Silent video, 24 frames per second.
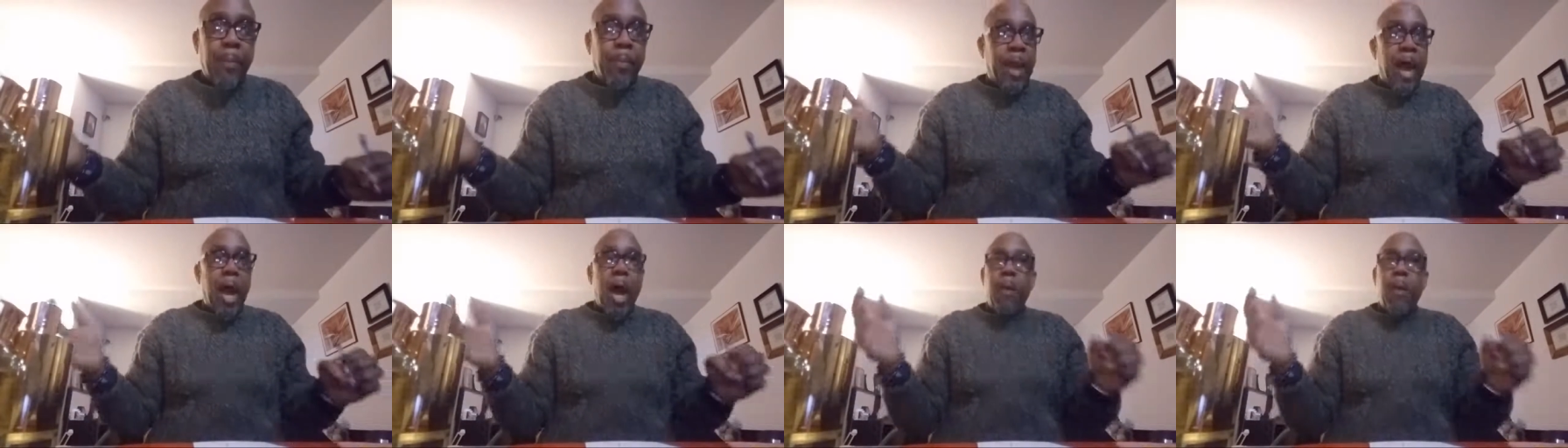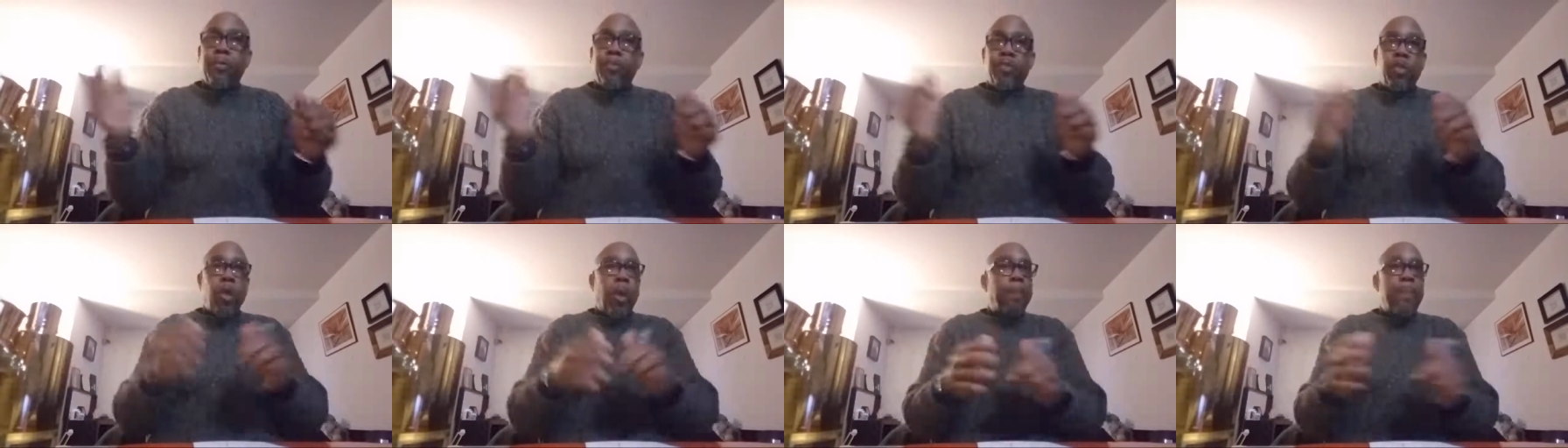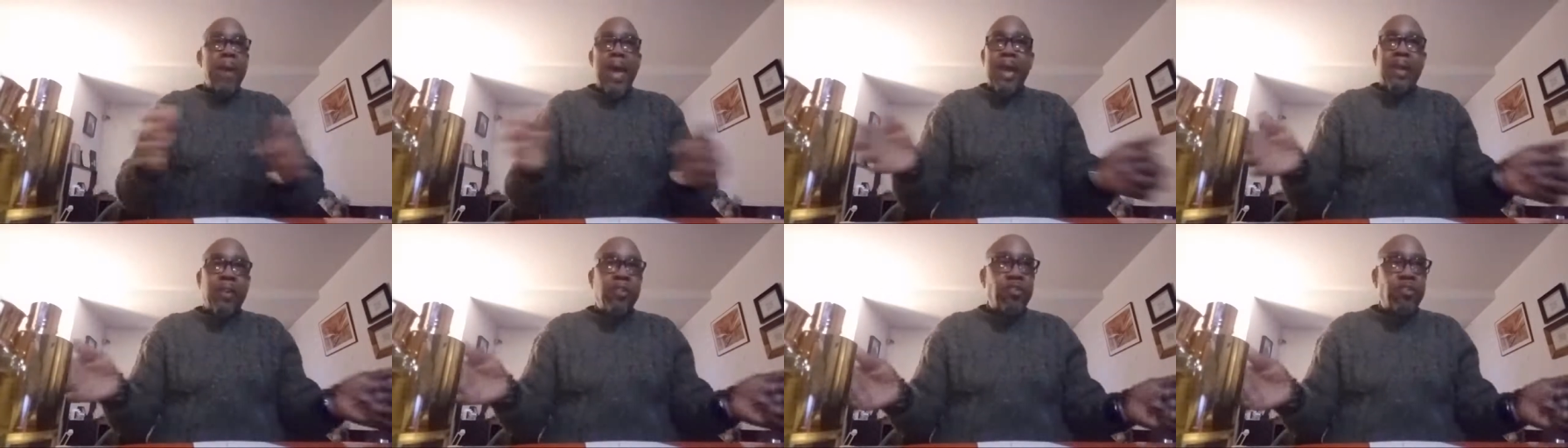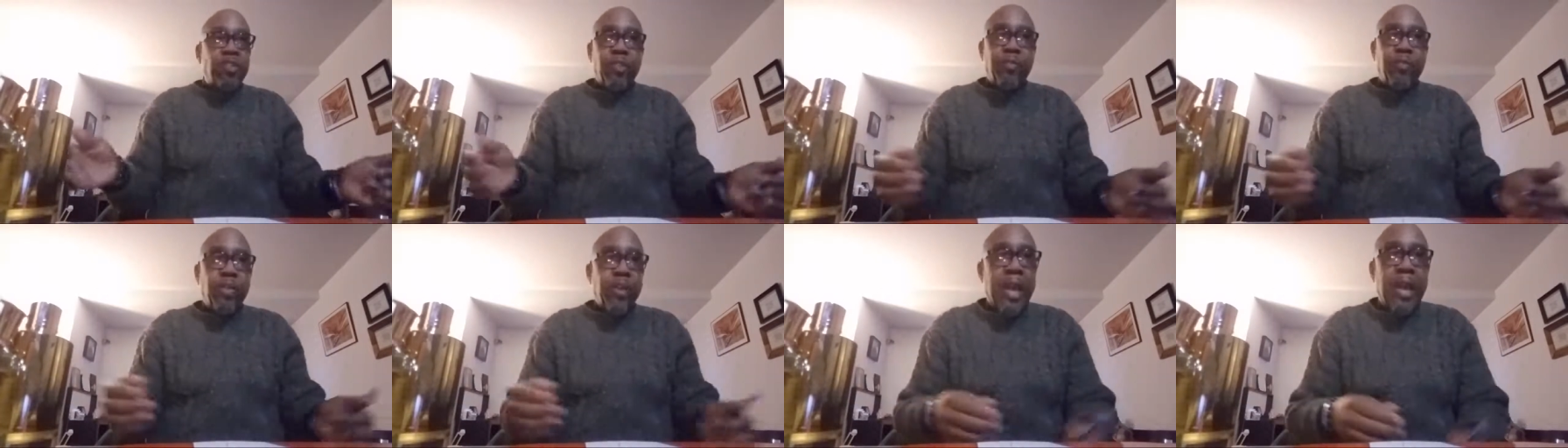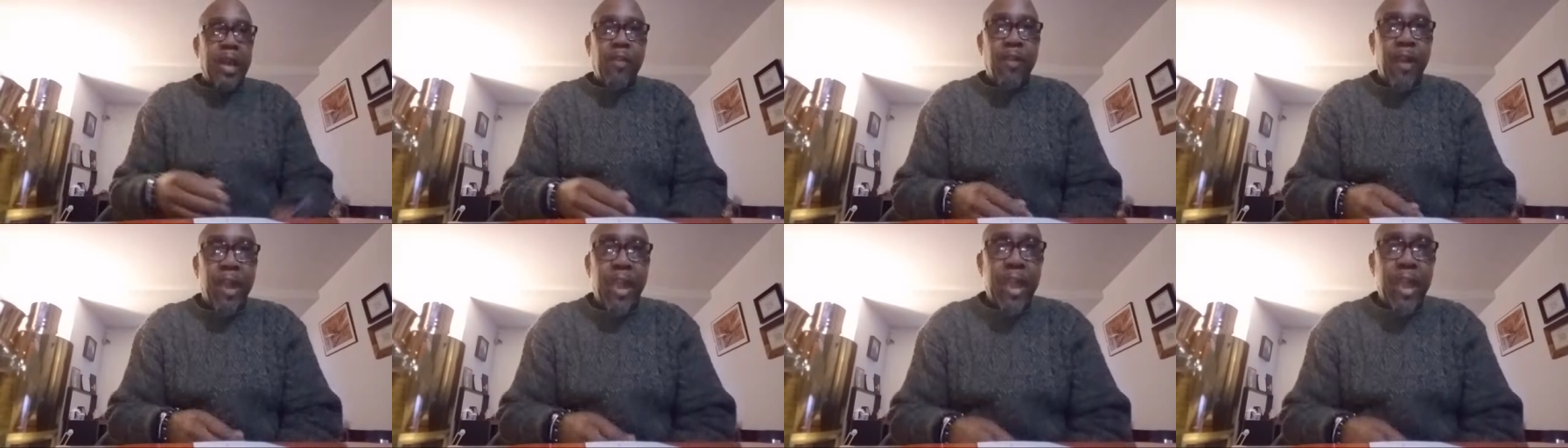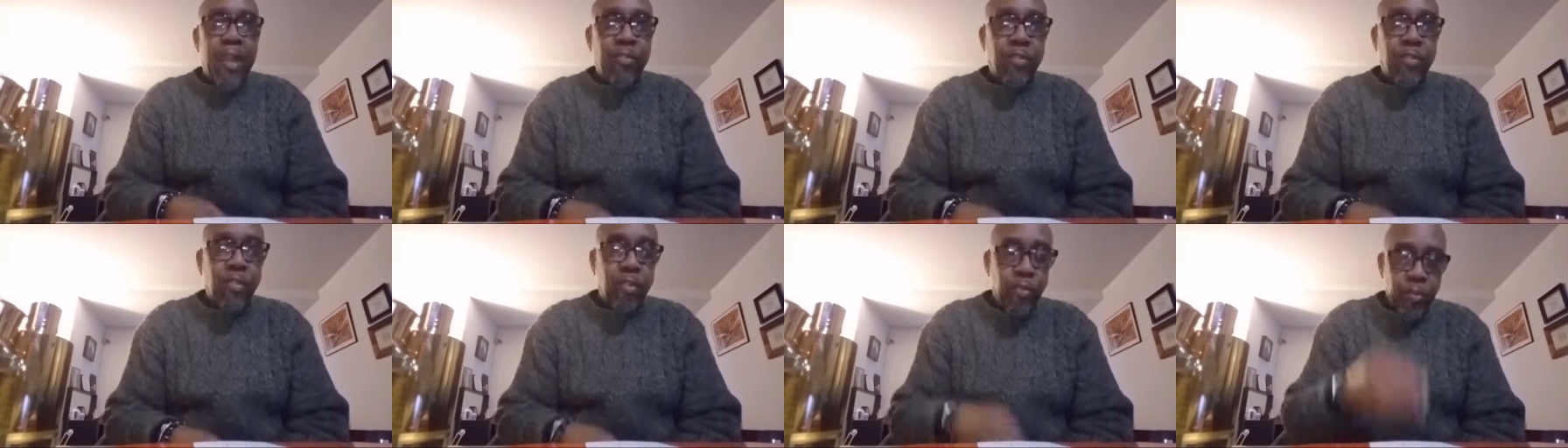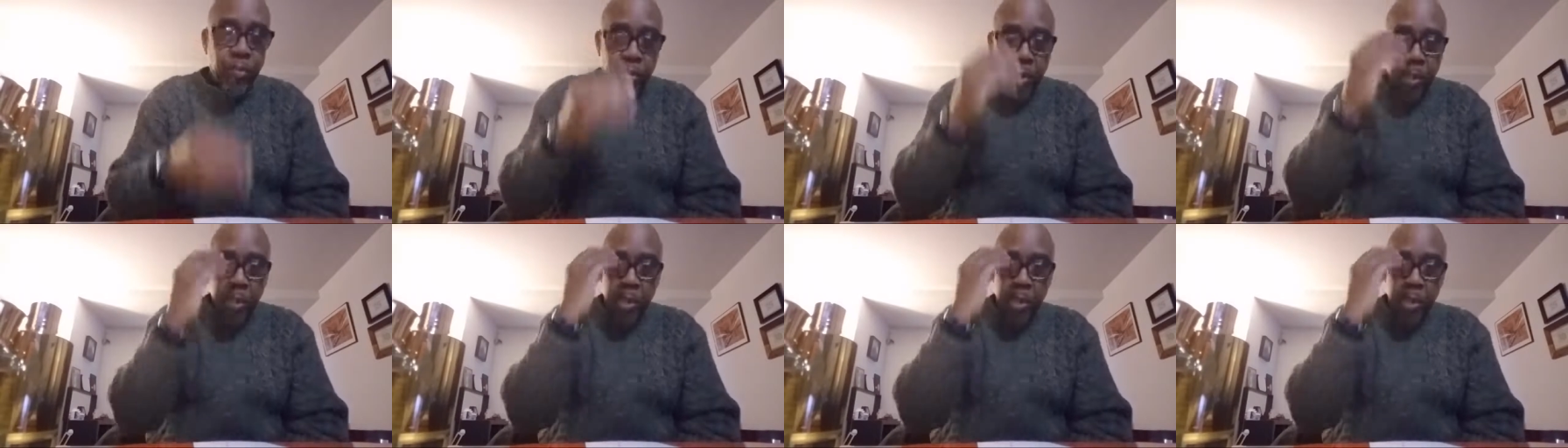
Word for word: but I'll start packing stuff tonight if I have to.